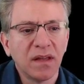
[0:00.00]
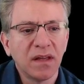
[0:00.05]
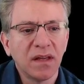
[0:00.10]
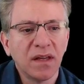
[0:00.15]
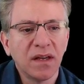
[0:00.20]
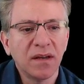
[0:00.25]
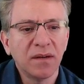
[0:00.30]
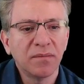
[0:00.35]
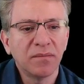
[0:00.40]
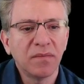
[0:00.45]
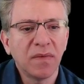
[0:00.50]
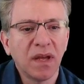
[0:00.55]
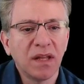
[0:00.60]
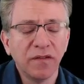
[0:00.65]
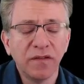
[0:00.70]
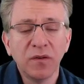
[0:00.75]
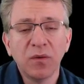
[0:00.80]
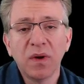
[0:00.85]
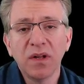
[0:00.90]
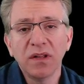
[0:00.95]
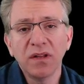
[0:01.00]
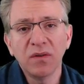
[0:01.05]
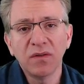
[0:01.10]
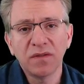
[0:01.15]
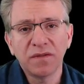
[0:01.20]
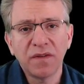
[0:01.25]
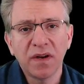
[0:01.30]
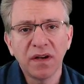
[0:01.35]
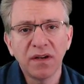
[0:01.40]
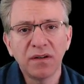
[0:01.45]
And if you want to
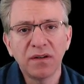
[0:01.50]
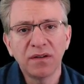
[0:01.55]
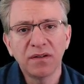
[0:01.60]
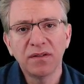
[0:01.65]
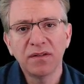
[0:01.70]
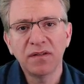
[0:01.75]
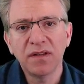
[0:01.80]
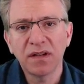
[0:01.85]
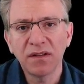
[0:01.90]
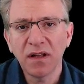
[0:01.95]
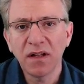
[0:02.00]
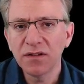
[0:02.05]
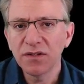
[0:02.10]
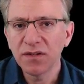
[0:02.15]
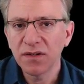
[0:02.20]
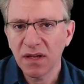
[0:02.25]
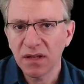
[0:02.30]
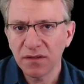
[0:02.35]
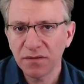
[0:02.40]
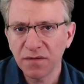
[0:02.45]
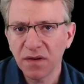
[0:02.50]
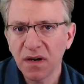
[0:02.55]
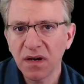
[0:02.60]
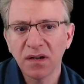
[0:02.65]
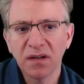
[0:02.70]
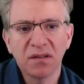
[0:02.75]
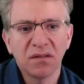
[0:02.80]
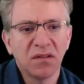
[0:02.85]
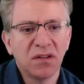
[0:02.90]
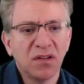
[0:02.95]
use FHIR technology, that's
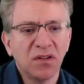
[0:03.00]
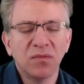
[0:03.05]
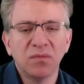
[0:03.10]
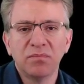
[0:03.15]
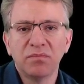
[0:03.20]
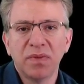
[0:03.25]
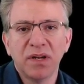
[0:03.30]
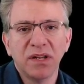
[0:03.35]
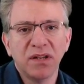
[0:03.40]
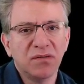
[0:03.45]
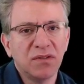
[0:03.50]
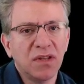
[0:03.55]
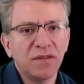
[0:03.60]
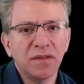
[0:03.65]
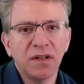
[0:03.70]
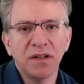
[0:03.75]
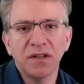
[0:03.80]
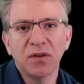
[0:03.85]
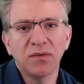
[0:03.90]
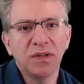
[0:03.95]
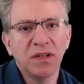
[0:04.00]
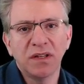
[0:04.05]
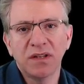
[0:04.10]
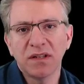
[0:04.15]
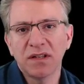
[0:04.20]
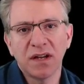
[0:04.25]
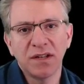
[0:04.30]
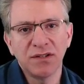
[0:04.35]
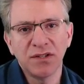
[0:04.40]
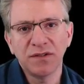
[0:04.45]
fine. But you definitely don't need
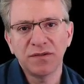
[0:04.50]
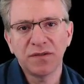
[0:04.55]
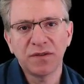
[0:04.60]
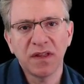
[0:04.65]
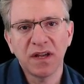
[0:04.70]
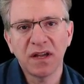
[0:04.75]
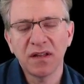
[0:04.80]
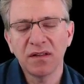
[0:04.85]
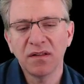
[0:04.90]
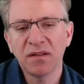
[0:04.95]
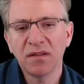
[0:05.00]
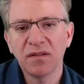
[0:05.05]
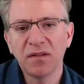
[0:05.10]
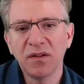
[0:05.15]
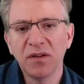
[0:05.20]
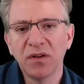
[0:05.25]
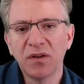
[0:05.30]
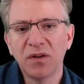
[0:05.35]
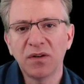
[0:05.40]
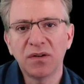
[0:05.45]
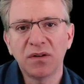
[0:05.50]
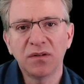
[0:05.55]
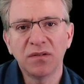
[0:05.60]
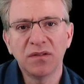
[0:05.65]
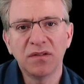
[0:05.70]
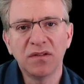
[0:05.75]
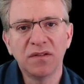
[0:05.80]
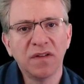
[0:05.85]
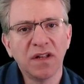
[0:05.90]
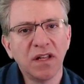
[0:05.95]
an IG for that. Your
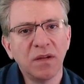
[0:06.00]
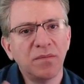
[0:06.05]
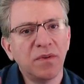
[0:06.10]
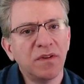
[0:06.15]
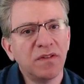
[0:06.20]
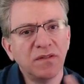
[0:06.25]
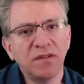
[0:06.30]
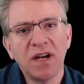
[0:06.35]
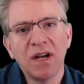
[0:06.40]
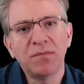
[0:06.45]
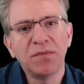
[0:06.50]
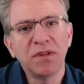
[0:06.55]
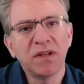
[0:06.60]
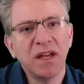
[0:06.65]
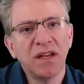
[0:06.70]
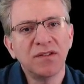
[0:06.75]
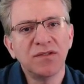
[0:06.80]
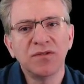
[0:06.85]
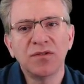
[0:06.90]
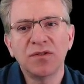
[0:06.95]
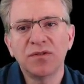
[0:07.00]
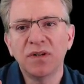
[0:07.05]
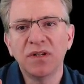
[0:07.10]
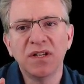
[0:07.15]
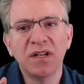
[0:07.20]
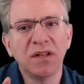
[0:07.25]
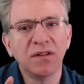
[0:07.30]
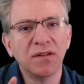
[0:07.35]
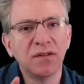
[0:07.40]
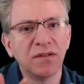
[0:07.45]
developers in your application
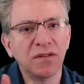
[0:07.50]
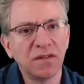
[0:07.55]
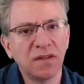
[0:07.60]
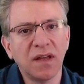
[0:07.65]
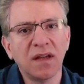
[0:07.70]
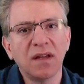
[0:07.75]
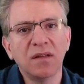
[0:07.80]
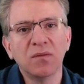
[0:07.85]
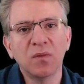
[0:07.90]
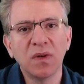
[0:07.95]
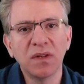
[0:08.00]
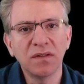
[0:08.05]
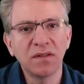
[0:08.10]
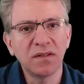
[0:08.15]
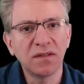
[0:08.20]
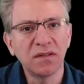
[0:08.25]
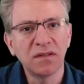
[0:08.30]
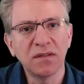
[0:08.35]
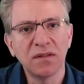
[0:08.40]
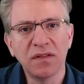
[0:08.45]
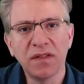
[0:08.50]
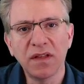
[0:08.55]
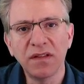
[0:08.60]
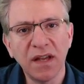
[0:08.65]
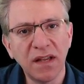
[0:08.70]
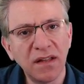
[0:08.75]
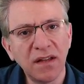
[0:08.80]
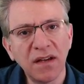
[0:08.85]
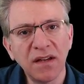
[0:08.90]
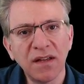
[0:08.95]
already understand what's the
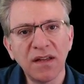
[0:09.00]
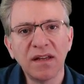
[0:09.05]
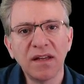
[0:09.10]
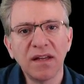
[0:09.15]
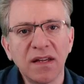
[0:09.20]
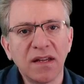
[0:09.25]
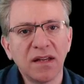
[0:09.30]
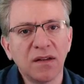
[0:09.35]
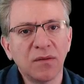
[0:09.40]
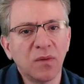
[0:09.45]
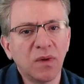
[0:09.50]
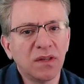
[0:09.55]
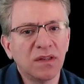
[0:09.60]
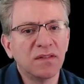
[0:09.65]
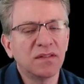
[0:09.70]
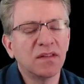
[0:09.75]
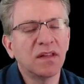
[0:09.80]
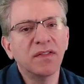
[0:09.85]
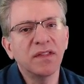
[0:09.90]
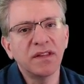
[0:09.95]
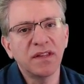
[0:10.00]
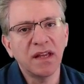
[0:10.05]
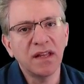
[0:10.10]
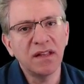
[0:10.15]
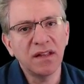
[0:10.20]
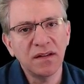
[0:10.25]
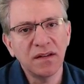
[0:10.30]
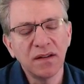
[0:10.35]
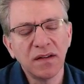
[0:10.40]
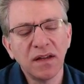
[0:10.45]
data what's in the
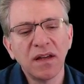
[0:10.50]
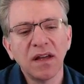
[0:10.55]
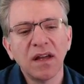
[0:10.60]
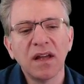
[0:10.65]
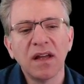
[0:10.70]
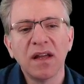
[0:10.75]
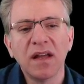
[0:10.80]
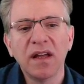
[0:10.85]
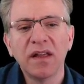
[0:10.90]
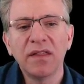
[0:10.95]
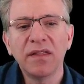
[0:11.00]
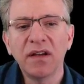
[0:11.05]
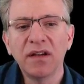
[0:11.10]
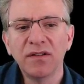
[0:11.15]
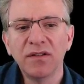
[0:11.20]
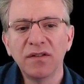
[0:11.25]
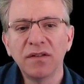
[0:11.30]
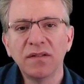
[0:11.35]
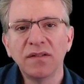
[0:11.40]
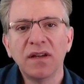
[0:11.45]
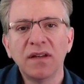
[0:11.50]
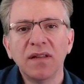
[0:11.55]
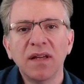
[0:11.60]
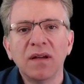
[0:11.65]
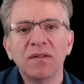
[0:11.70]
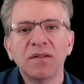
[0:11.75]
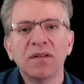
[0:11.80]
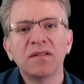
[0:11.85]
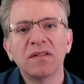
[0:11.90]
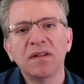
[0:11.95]
data, and they understand
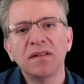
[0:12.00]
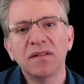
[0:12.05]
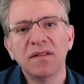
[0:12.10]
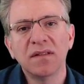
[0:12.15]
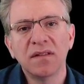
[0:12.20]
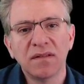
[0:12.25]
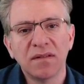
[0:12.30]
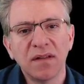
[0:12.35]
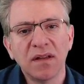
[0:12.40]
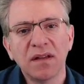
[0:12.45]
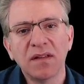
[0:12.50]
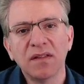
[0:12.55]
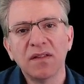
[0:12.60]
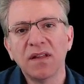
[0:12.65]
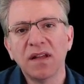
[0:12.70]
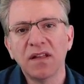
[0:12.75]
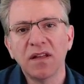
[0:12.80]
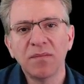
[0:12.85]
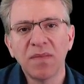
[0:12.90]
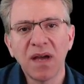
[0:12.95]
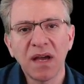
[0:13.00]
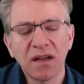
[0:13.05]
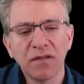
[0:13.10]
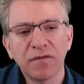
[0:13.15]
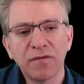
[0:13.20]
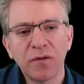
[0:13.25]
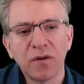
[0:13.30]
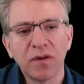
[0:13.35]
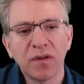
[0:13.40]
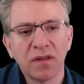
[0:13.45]
how to send the data back
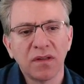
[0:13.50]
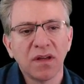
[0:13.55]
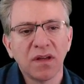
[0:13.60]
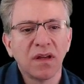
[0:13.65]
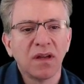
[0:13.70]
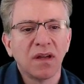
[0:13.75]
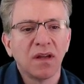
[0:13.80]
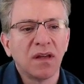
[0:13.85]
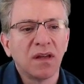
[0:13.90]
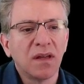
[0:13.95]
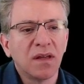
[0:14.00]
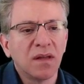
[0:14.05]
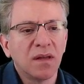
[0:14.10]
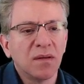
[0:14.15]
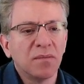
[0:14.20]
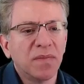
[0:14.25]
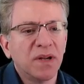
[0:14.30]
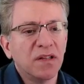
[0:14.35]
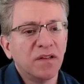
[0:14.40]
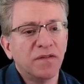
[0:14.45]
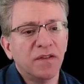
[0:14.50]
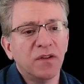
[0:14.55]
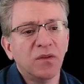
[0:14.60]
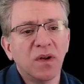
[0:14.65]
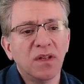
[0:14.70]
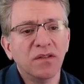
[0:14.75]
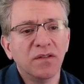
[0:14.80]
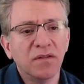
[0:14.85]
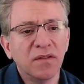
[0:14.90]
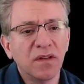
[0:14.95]
and forth. But if you
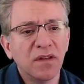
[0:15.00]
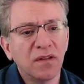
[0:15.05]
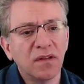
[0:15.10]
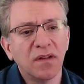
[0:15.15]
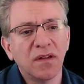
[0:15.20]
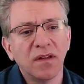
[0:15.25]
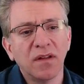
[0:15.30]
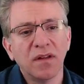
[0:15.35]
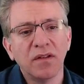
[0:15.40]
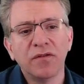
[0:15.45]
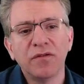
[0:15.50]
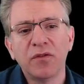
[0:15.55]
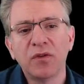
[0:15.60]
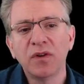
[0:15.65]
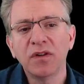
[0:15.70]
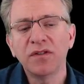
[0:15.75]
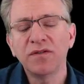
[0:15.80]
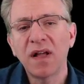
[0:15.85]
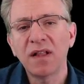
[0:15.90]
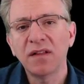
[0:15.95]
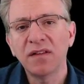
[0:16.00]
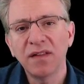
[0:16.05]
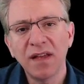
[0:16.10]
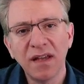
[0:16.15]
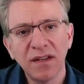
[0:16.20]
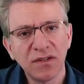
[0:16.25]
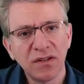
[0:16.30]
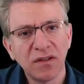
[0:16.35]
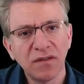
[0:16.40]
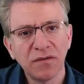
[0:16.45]
want to enforce
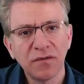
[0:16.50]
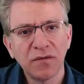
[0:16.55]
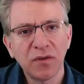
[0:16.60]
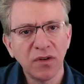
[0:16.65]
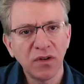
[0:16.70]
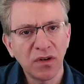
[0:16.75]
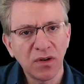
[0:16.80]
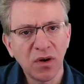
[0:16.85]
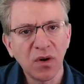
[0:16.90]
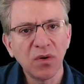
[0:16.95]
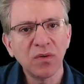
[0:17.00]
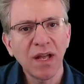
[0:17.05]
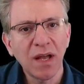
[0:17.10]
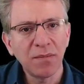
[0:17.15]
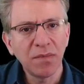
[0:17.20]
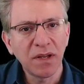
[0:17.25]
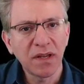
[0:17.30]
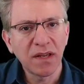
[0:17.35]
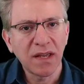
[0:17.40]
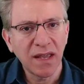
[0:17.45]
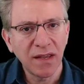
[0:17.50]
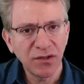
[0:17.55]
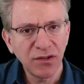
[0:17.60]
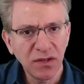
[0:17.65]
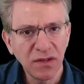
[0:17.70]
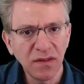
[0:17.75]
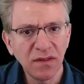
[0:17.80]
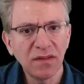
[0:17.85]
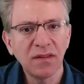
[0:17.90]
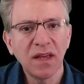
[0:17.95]
validation for your own
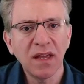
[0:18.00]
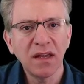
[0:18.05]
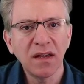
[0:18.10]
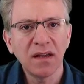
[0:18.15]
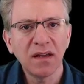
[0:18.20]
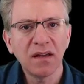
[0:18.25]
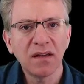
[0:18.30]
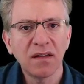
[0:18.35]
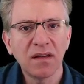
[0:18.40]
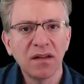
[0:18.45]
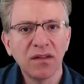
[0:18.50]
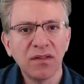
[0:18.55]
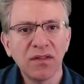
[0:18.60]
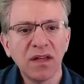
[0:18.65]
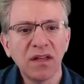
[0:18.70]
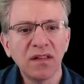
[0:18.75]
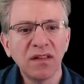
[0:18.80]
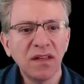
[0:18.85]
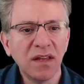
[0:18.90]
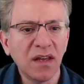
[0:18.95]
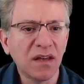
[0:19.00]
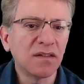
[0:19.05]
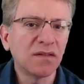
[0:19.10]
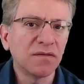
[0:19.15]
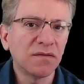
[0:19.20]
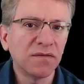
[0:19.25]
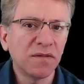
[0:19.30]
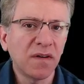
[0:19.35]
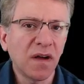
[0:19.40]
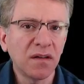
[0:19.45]
application's sake, then
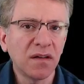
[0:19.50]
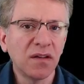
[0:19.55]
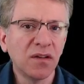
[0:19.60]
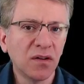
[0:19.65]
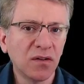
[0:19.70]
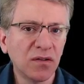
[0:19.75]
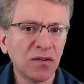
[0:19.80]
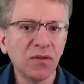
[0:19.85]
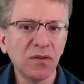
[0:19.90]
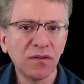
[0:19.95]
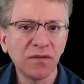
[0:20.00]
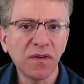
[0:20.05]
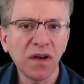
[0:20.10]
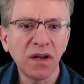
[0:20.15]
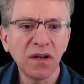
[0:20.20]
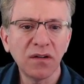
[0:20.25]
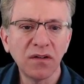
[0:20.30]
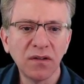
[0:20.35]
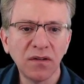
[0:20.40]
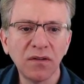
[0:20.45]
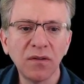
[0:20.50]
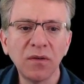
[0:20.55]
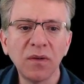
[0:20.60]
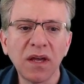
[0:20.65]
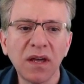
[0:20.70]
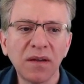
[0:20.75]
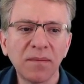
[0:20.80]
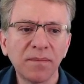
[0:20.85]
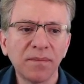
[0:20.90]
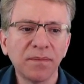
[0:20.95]
yes, you could use FHIR to do
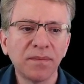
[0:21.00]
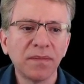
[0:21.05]
that.